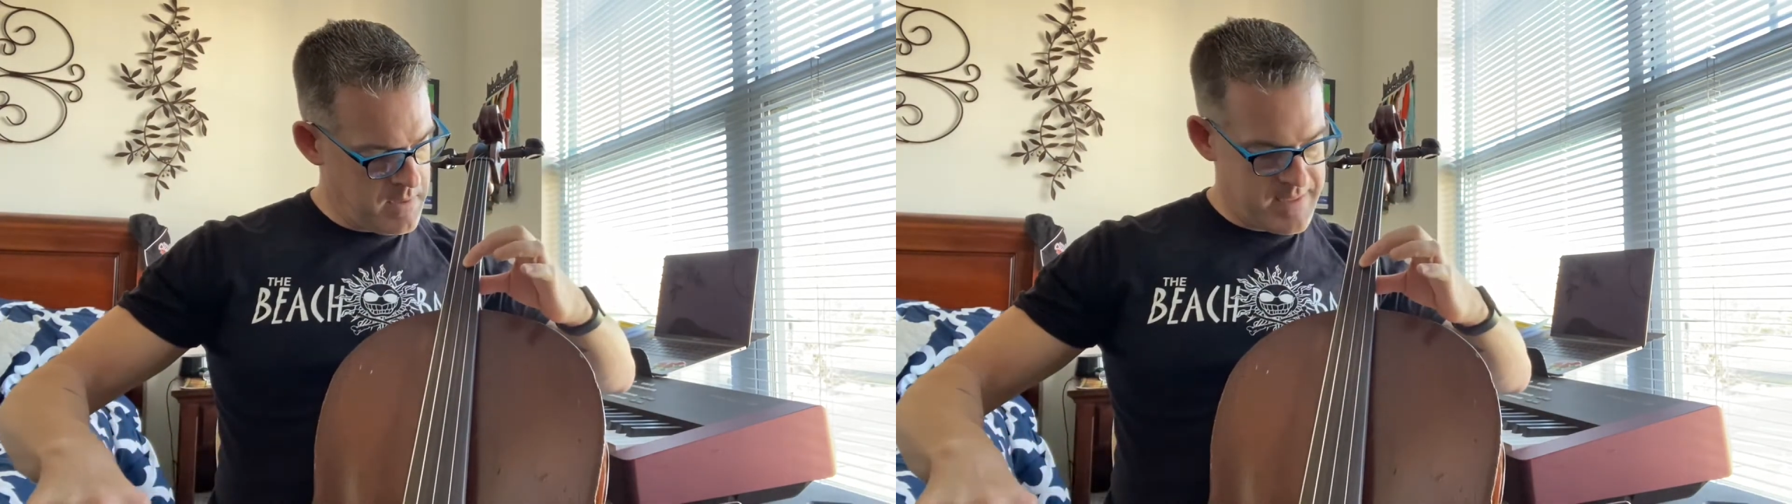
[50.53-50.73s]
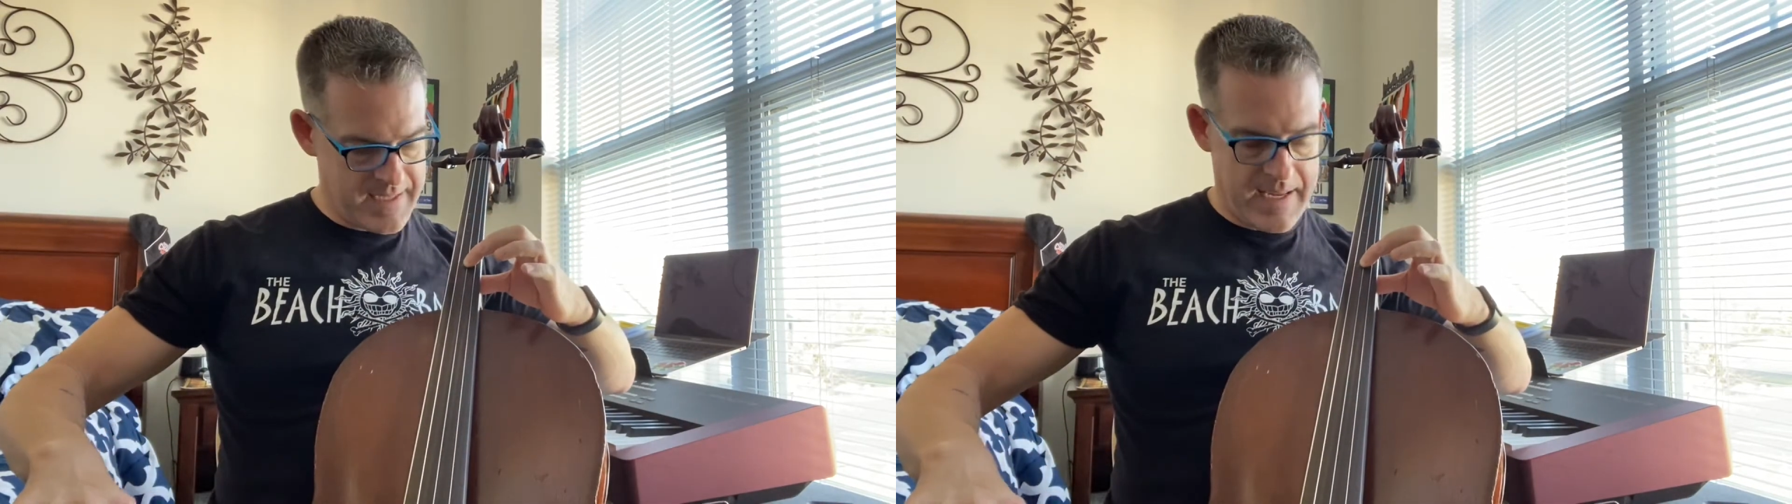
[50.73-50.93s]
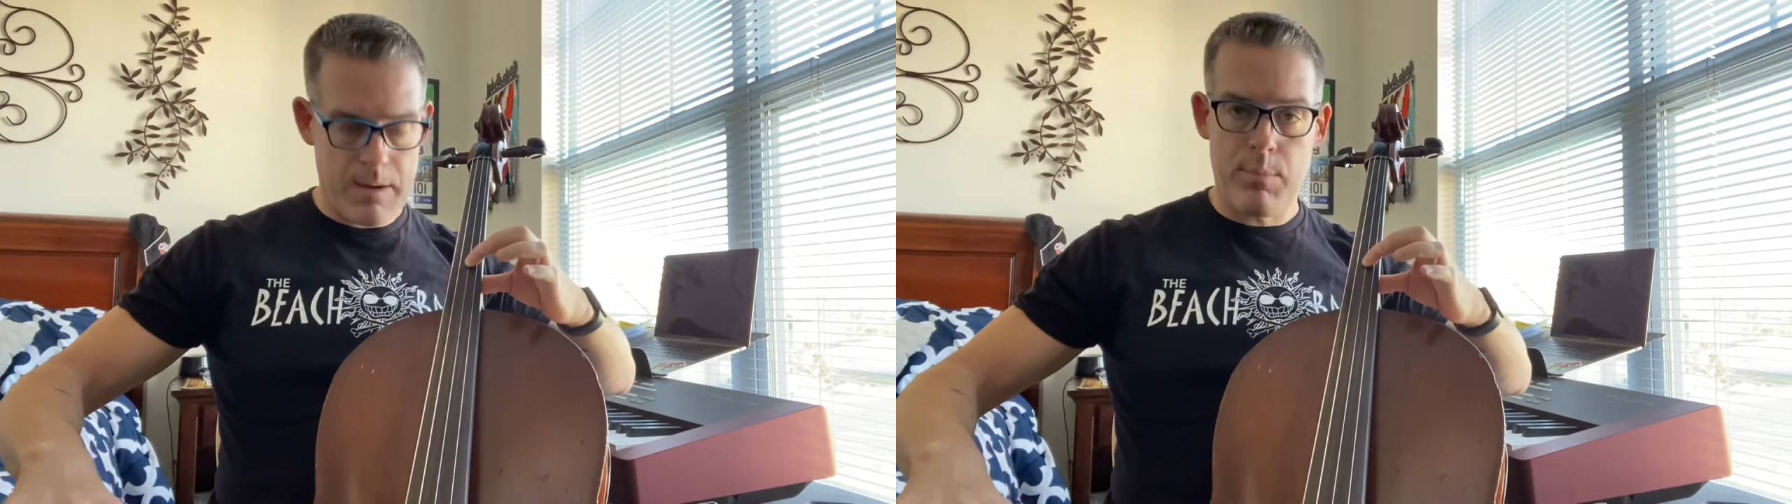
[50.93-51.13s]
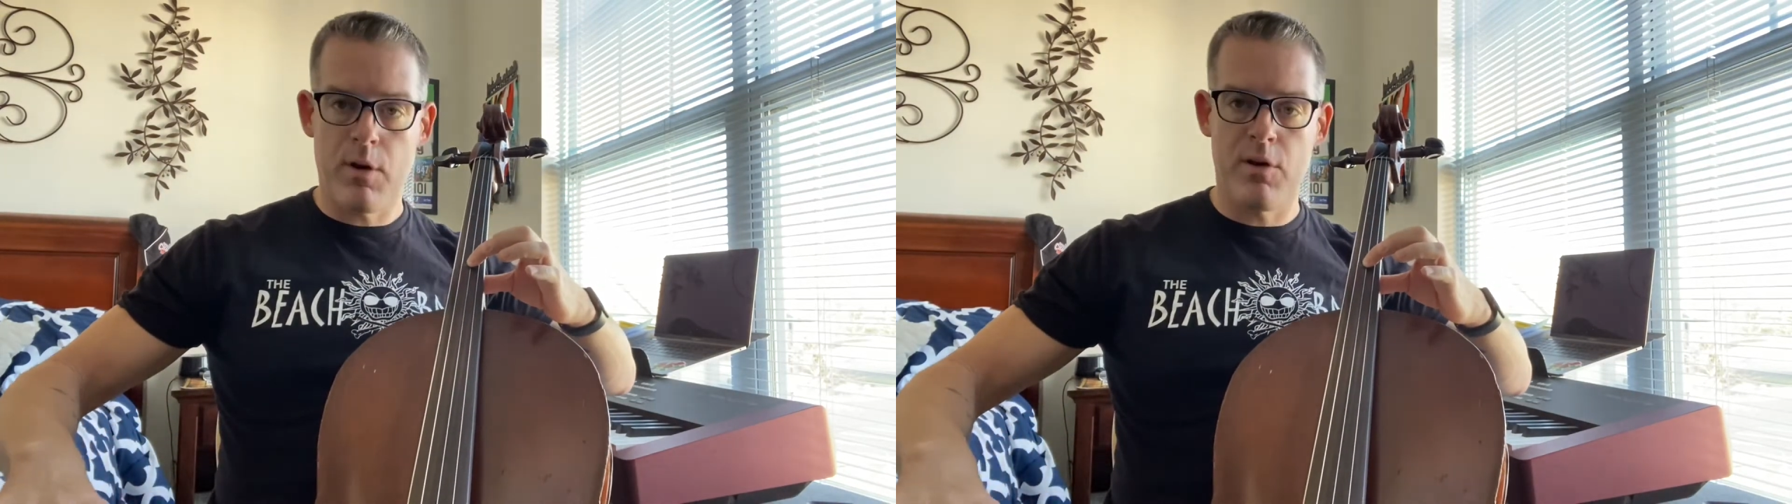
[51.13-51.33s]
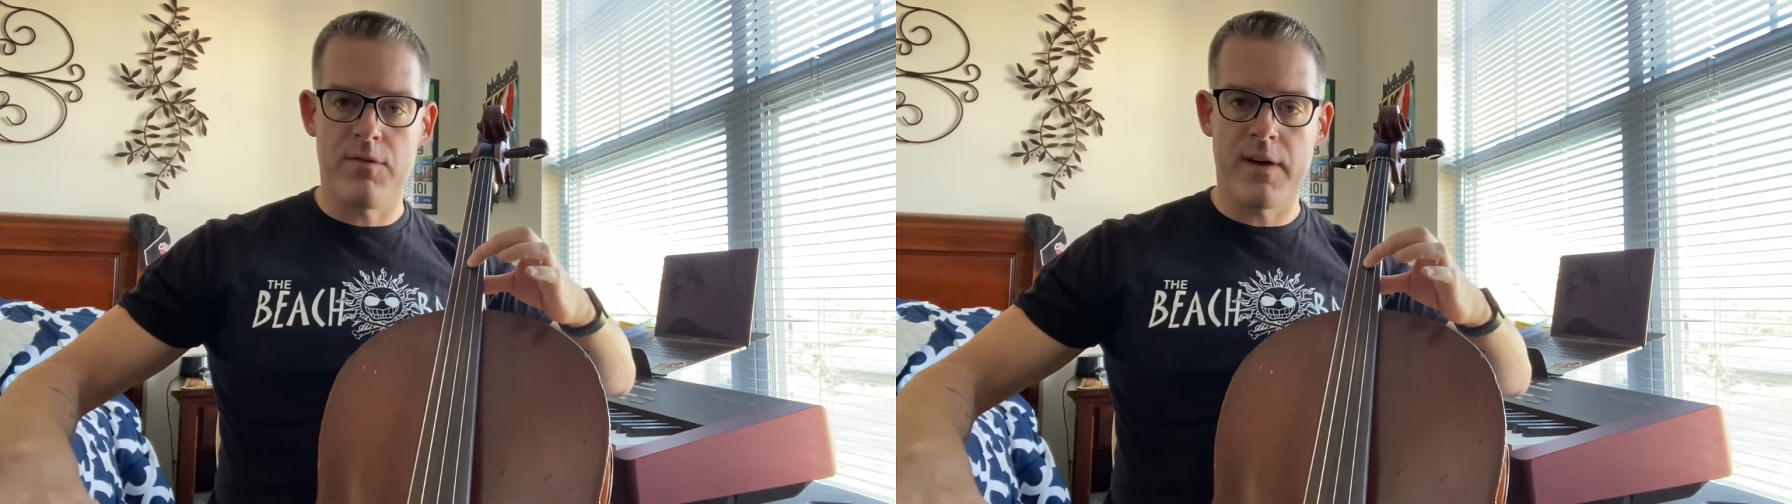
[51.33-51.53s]
get
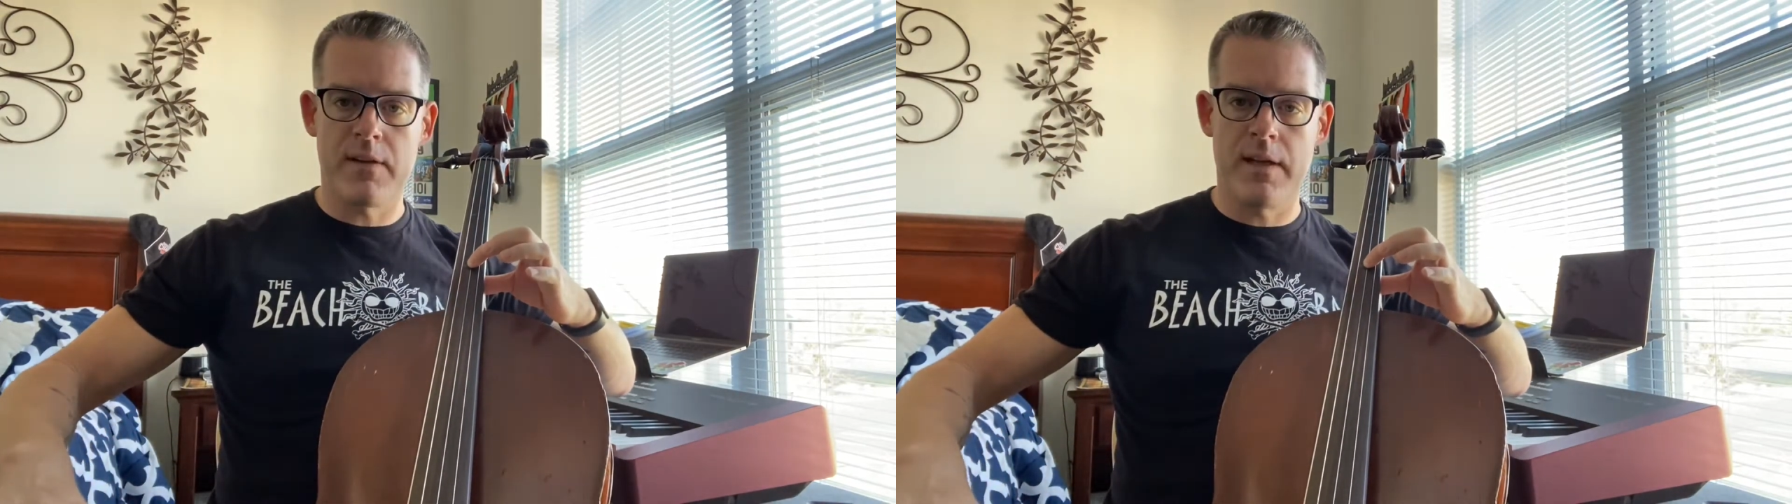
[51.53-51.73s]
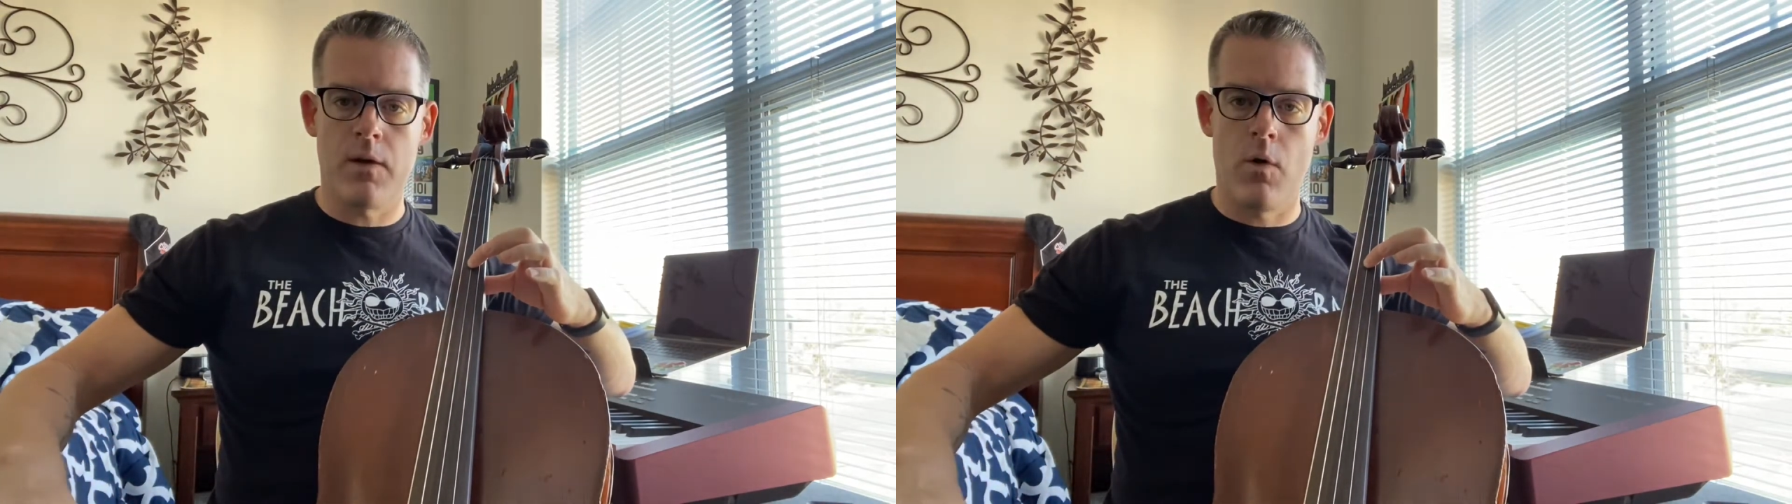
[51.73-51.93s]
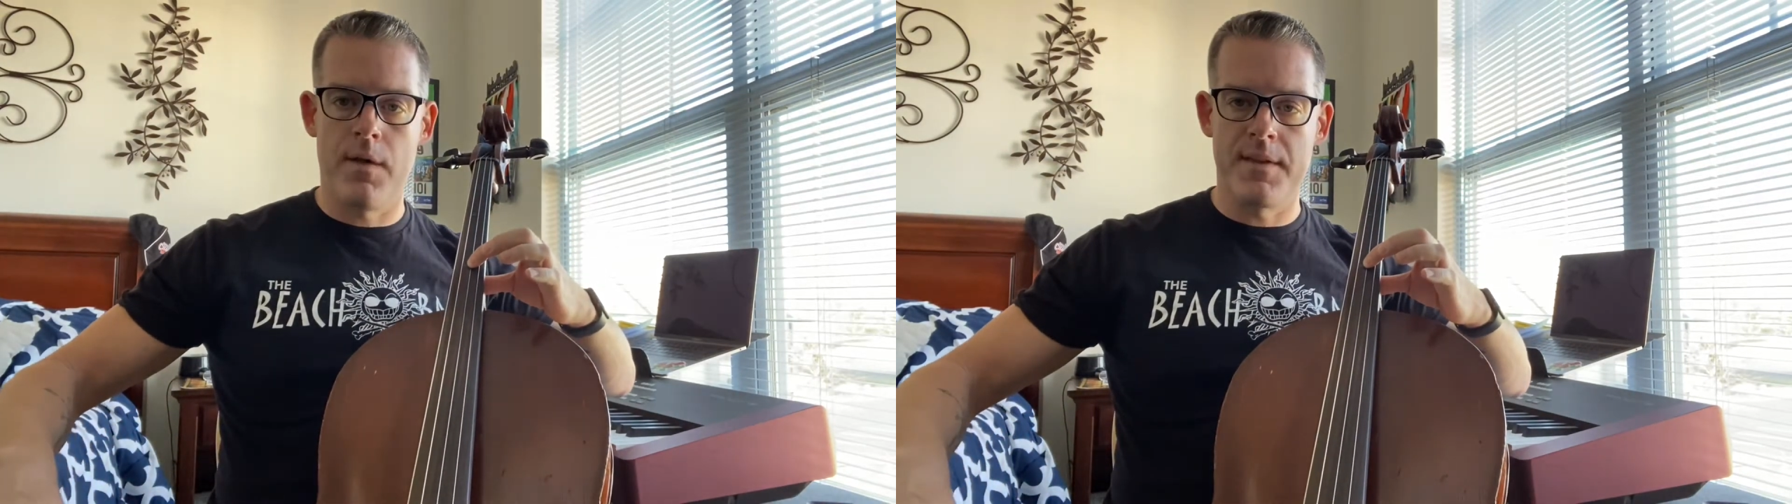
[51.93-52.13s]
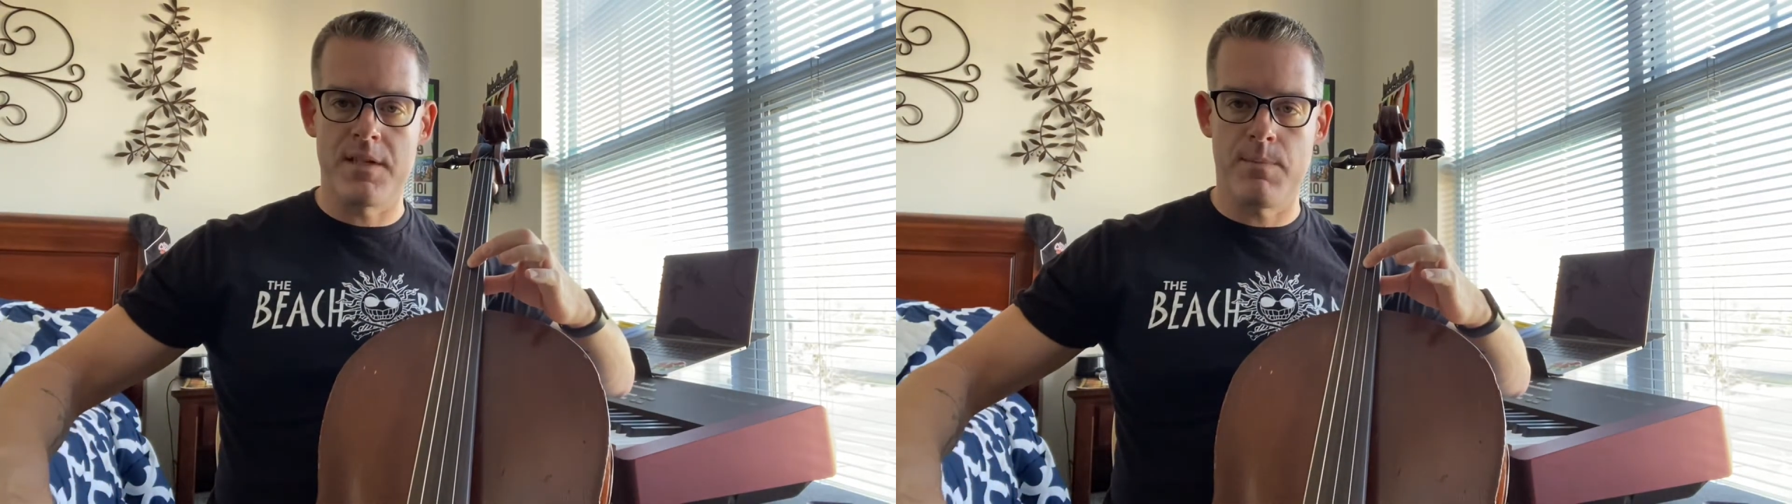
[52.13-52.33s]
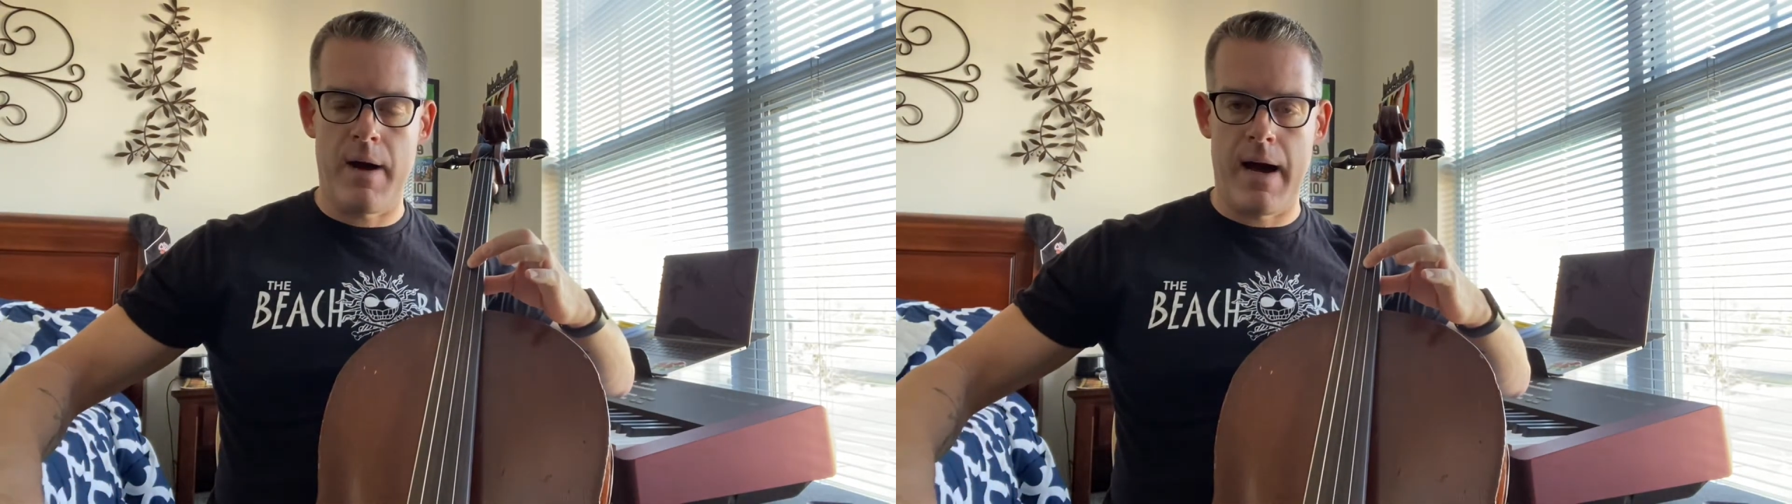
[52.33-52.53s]
perfectly on the
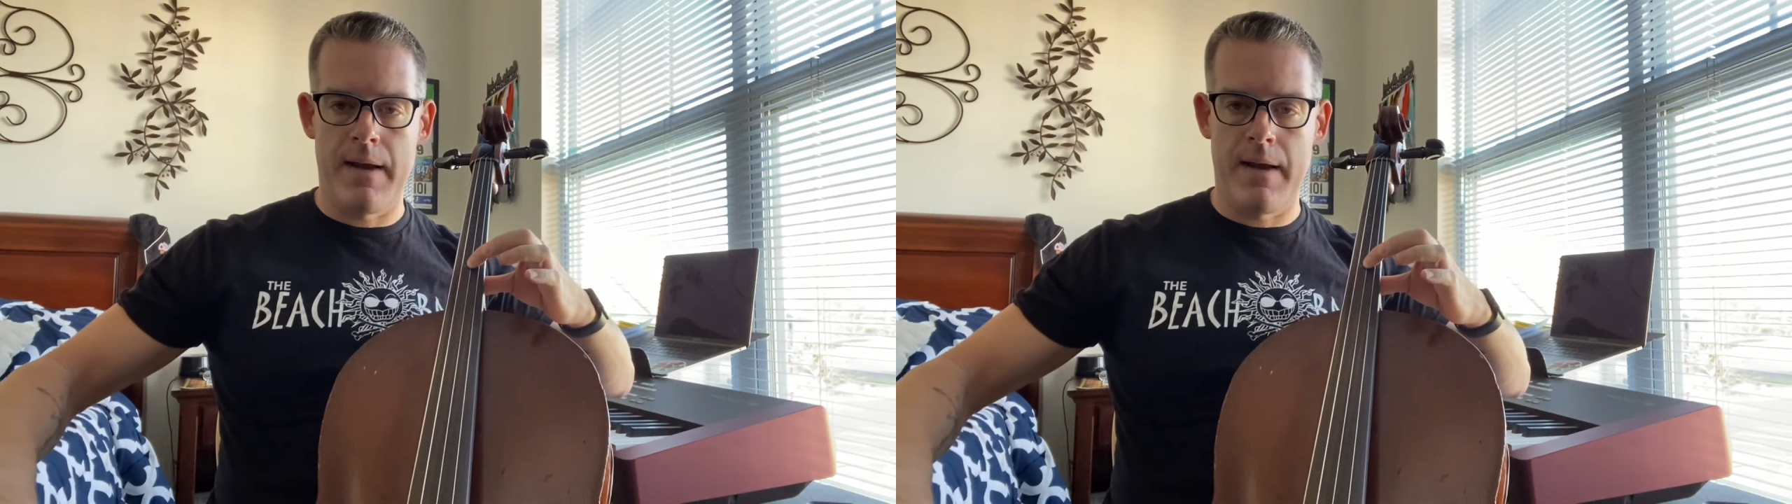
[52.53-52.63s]
spot.